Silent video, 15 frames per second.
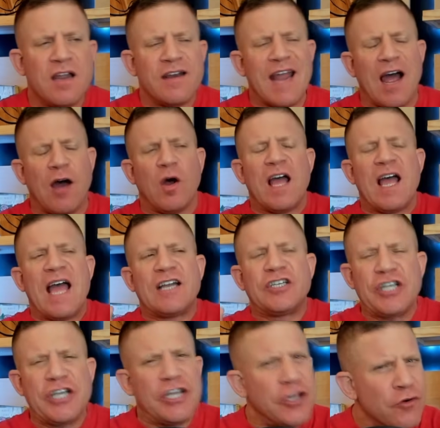Now,
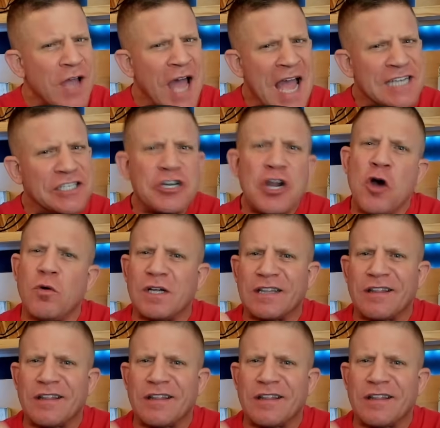do you guys know a